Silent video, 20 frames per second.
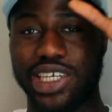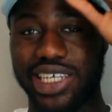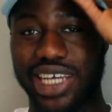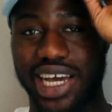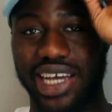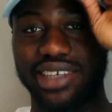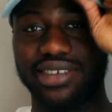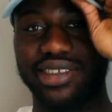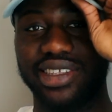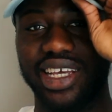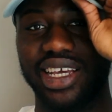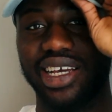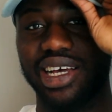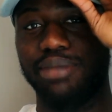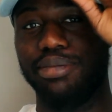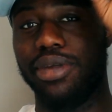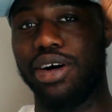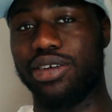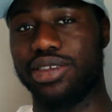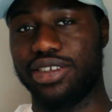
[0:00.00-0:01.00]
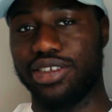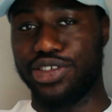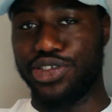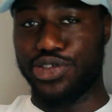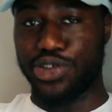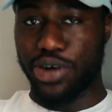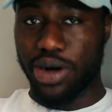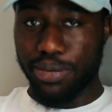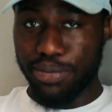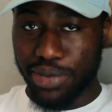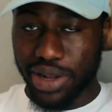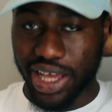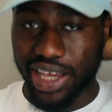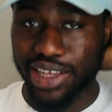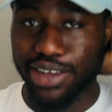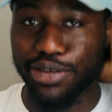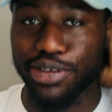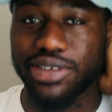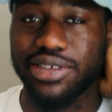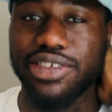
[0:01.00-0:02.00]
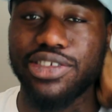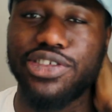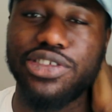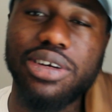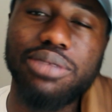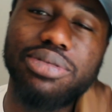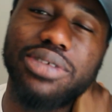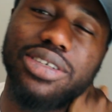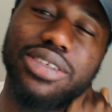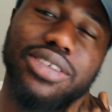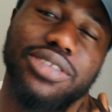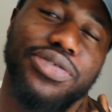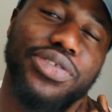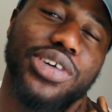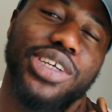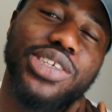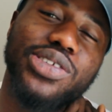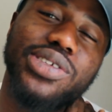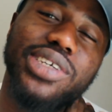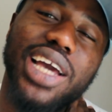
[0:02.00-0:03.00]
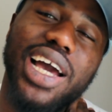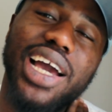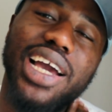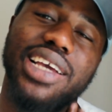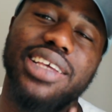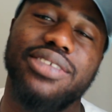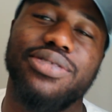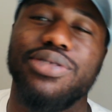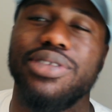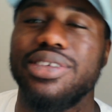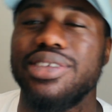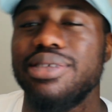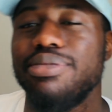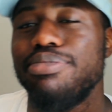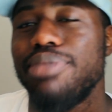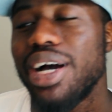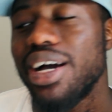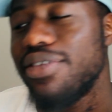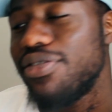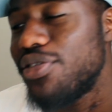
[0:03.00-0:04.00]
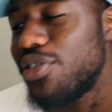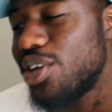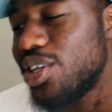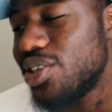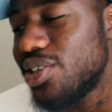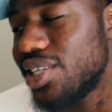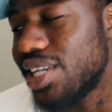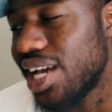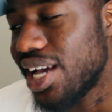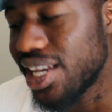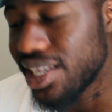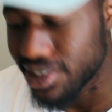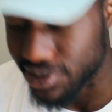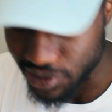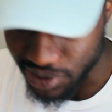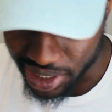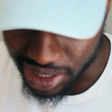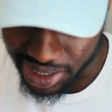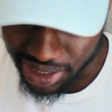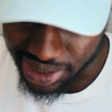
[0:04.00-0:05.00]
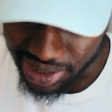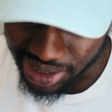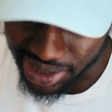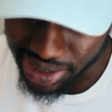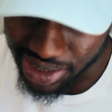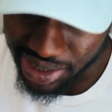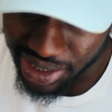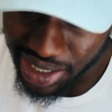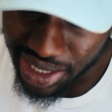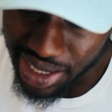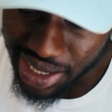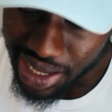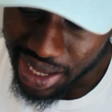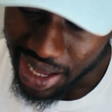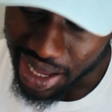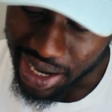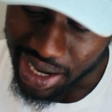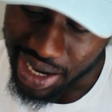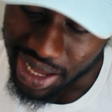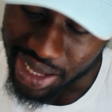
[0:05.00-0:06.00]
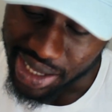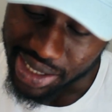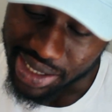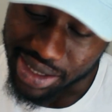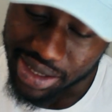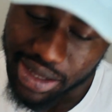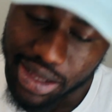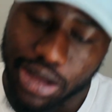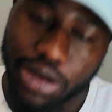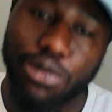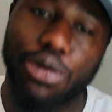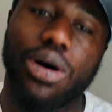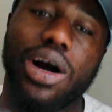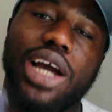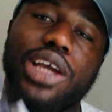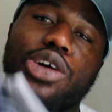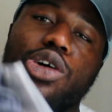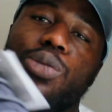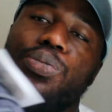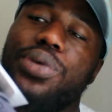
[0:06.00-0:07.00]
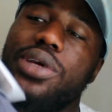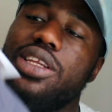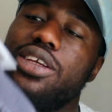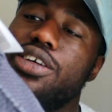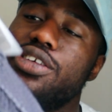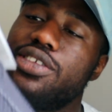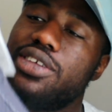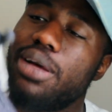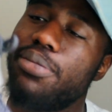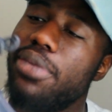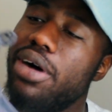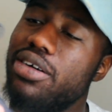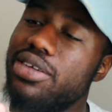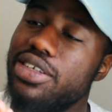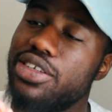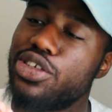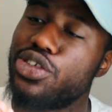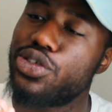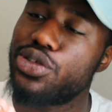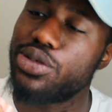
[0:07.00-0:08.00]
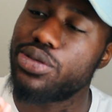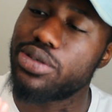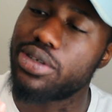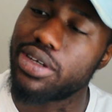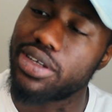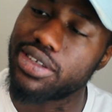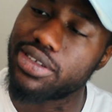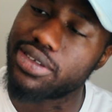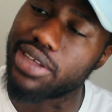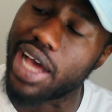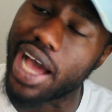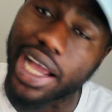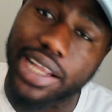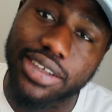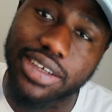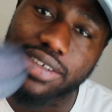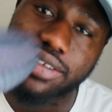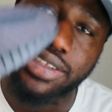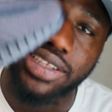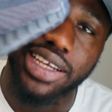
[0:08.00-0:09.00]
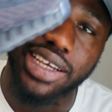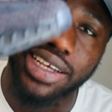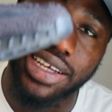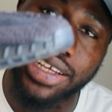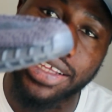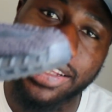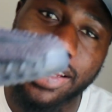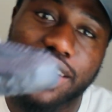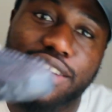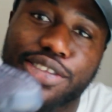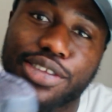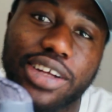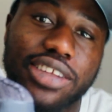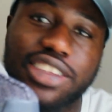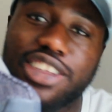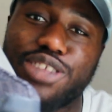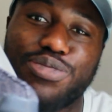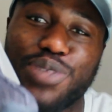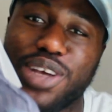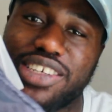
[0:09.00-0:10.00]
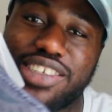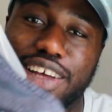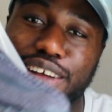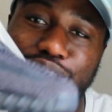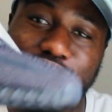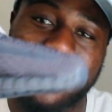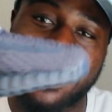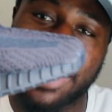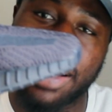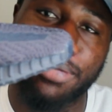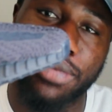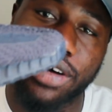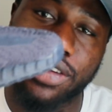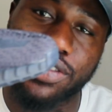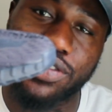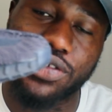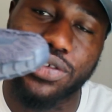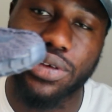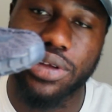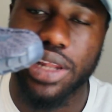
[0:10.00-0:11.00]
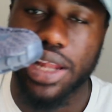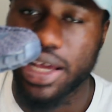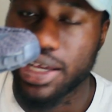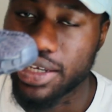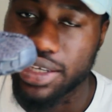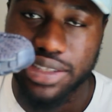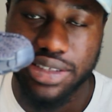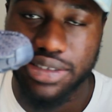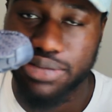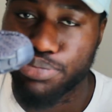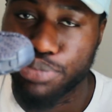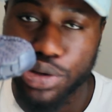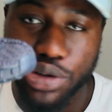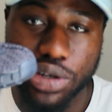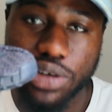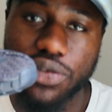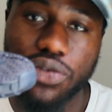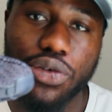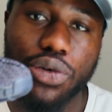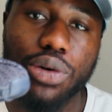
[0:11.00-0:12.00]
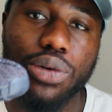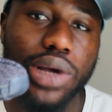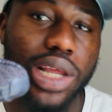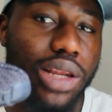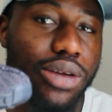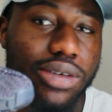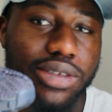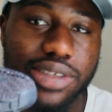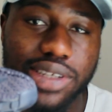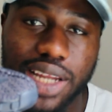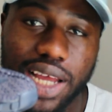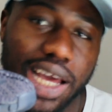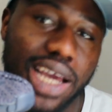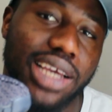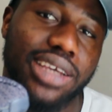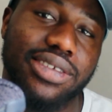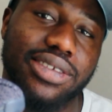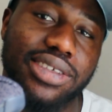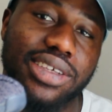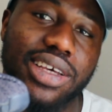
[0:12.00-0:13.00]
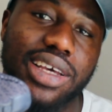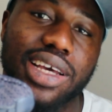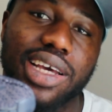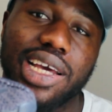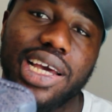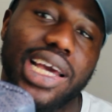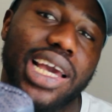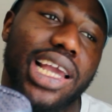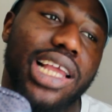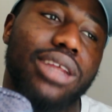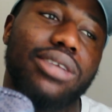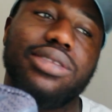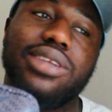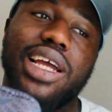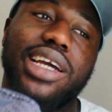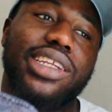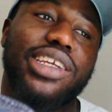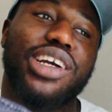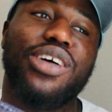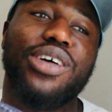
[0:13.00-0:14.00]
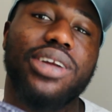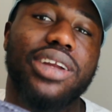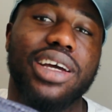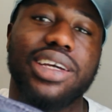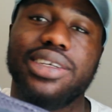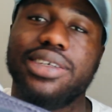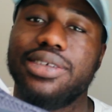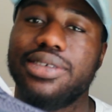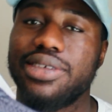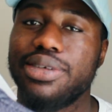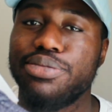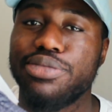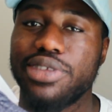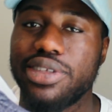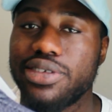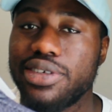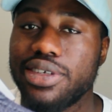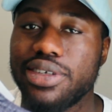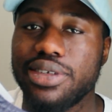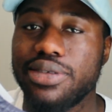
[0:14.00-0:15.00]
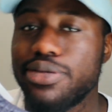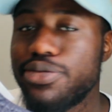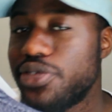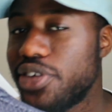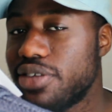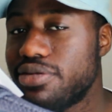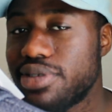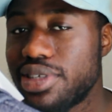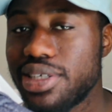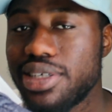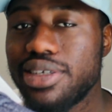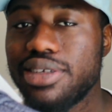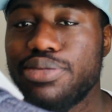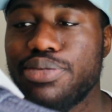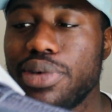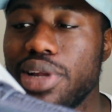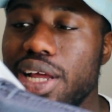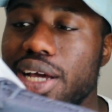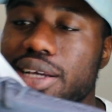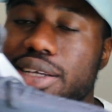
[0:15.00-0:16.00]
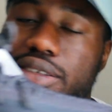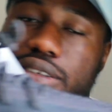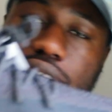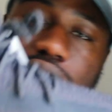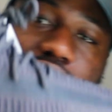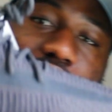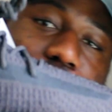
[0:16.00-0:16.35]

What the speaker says: you guys think about the drop. Like, was the drop good for you guys? Was it bad for you guys or anything? And like, what are your opinions about the shoe? Because I just think there's nothing special to say about the shoe. Like, it's beautiful, it looks nice, it looks like the other Yeezy 350s, but like just